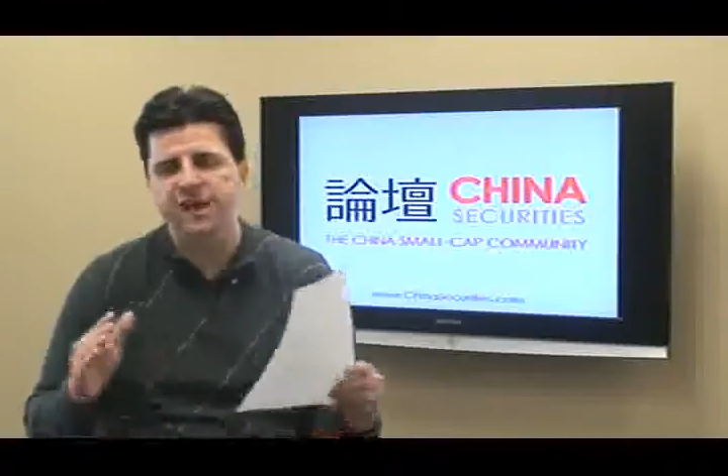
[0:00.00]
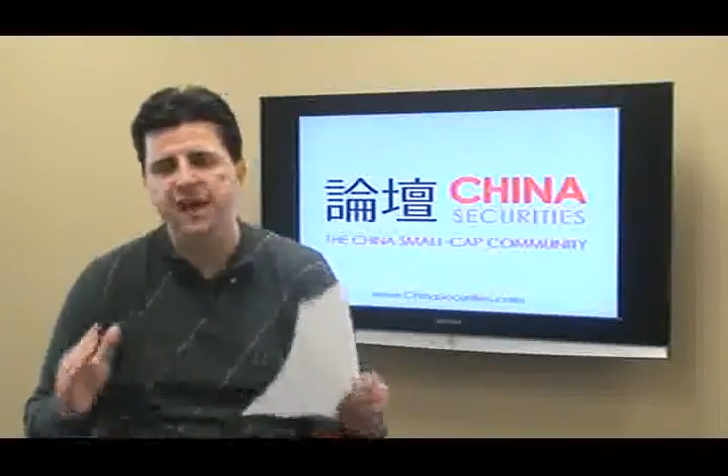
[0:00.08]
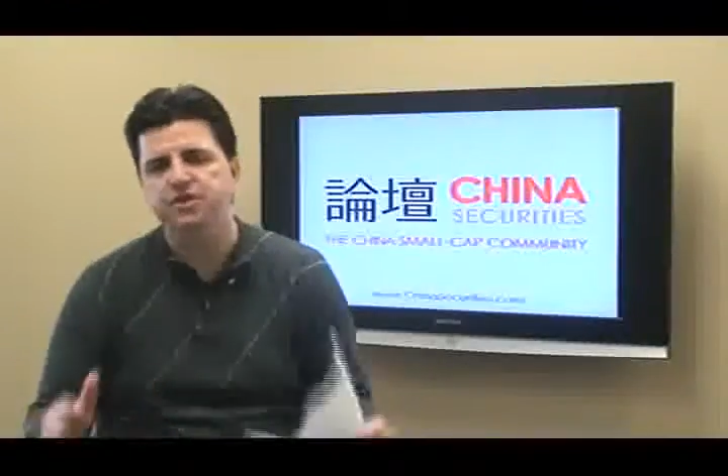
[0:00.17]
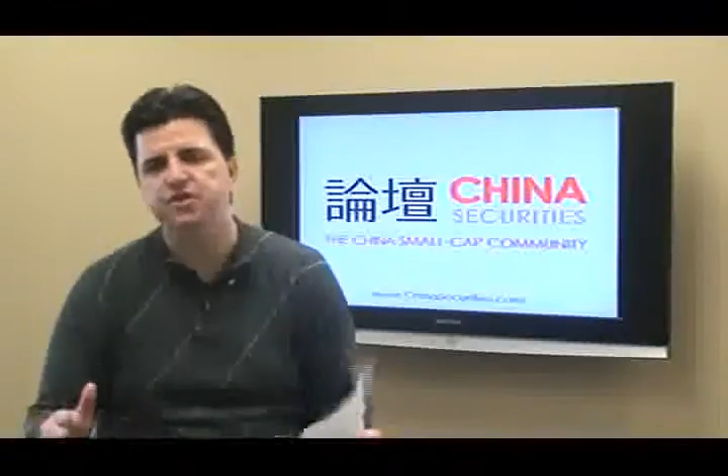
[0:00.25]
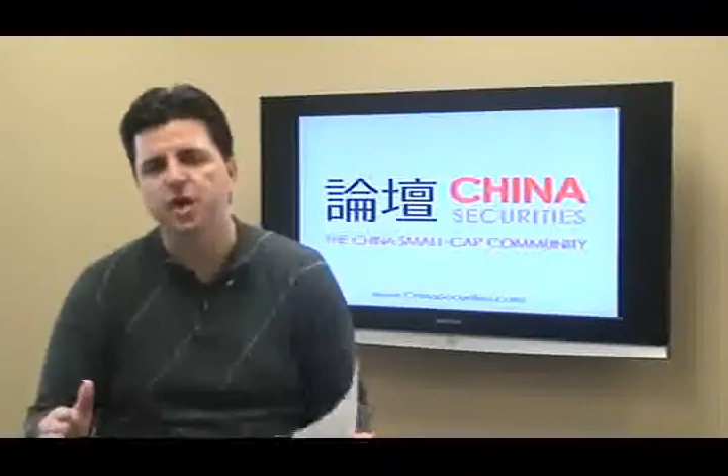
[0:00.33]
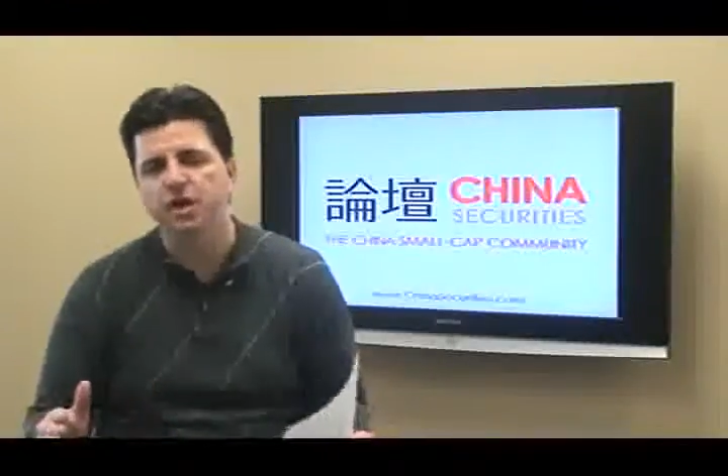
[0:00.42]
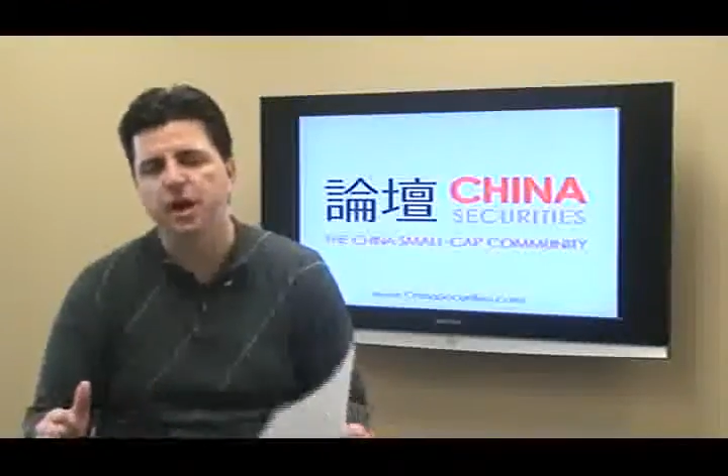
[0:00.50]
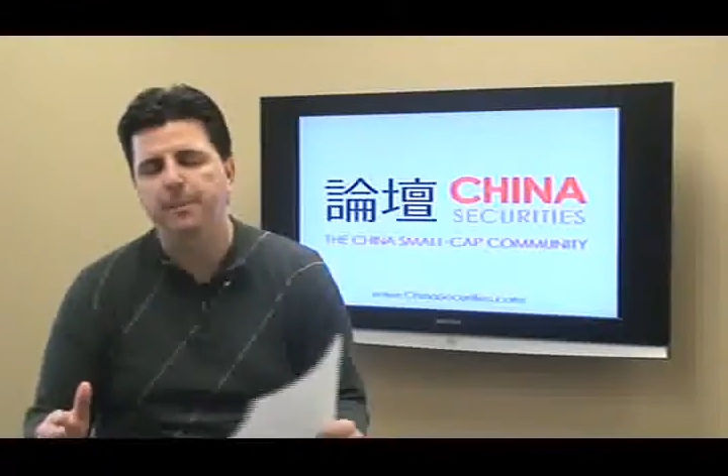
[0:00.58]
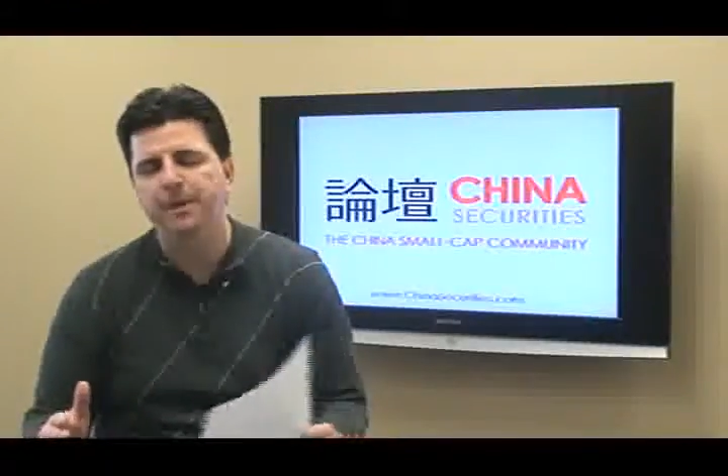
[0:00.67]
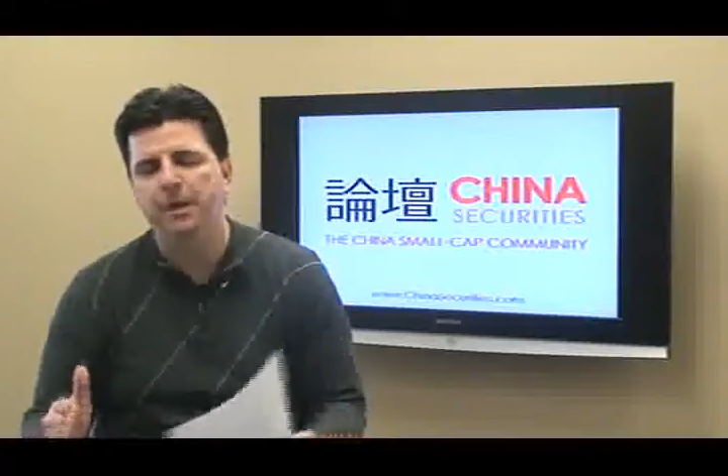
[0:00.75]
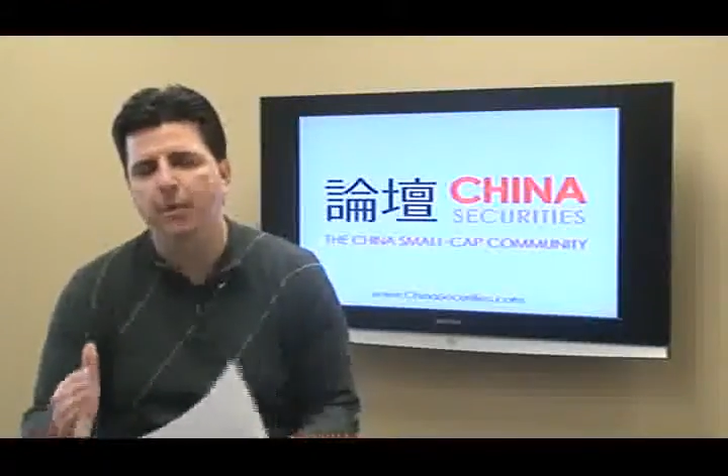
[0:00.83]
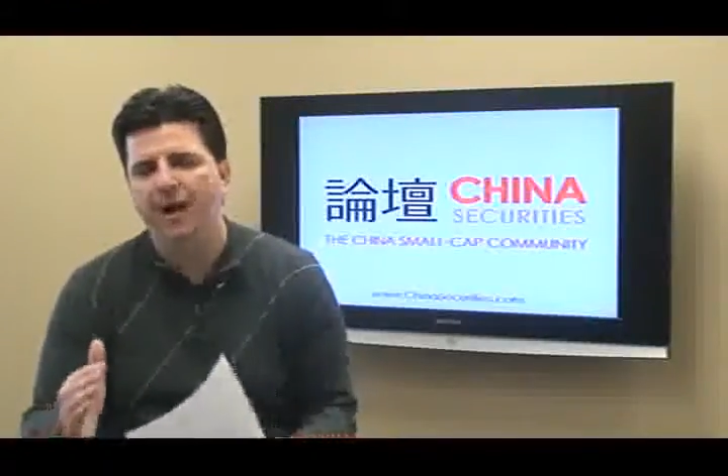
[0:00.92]
Very strong
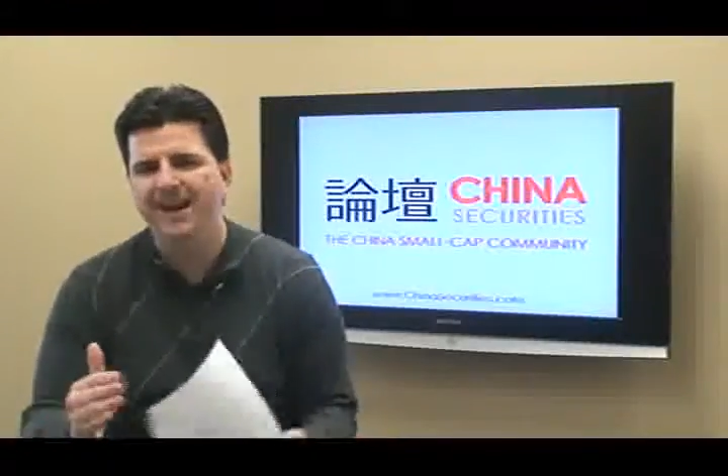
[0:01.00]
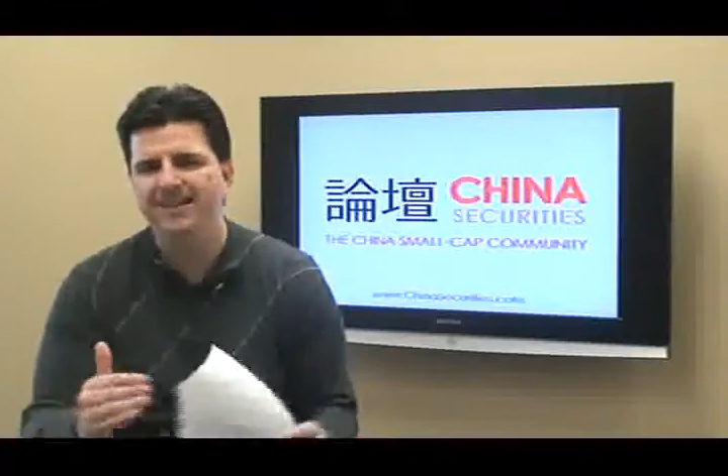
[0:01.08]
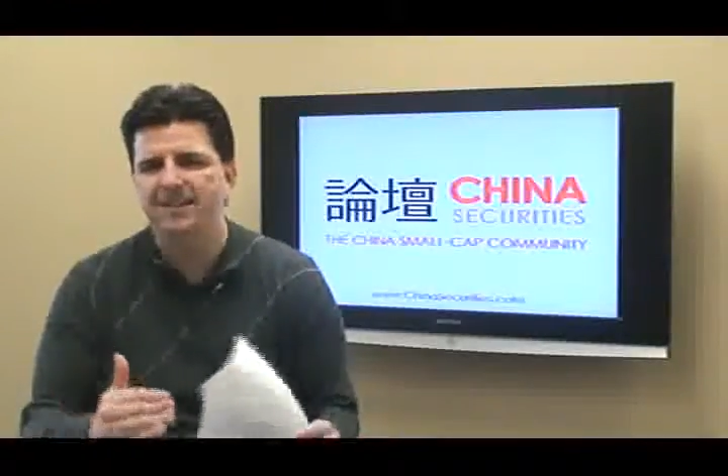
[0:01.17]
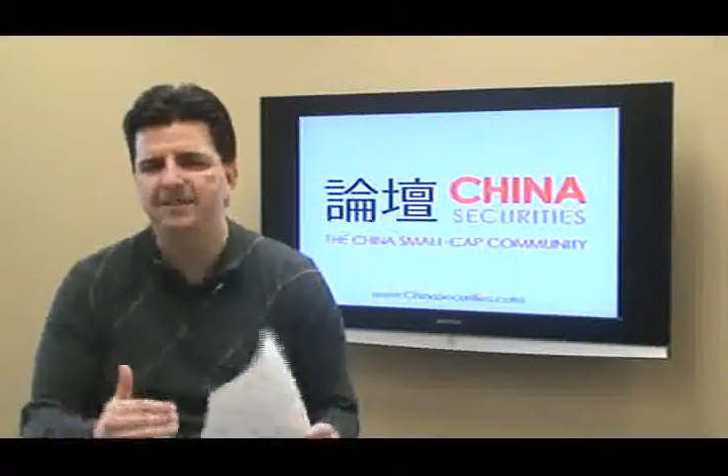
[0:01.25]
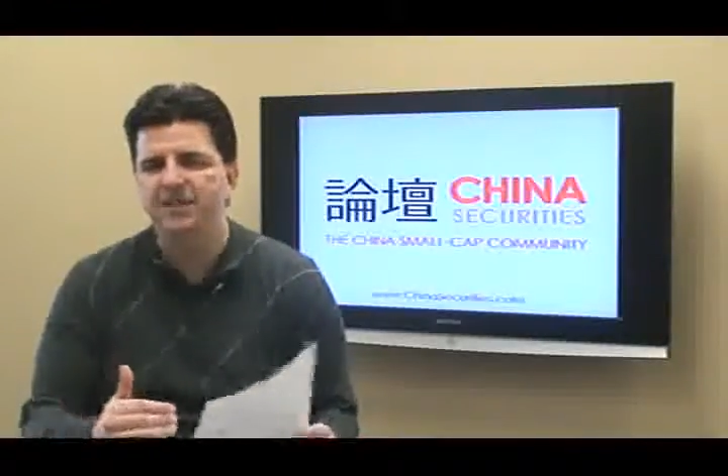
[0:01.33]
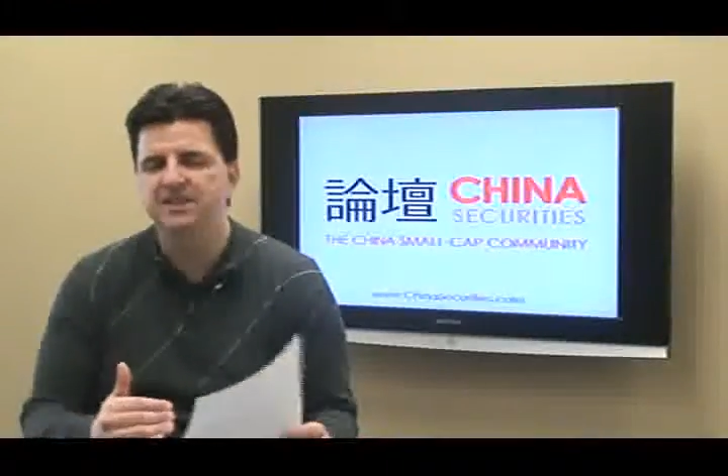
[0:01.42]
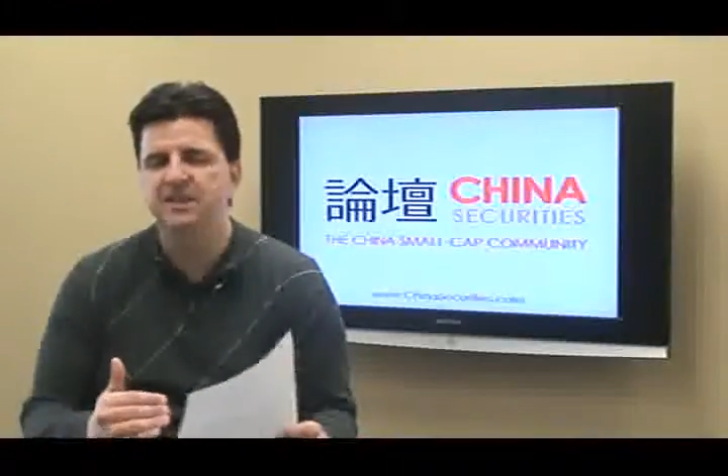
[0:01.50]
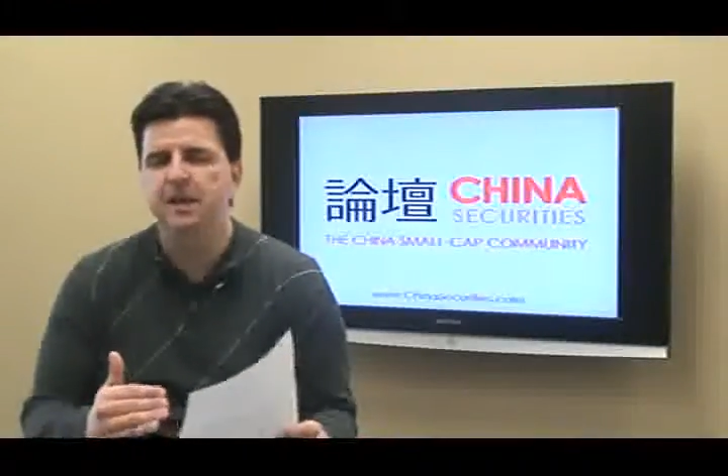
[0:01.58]
company. Now, why did I save these?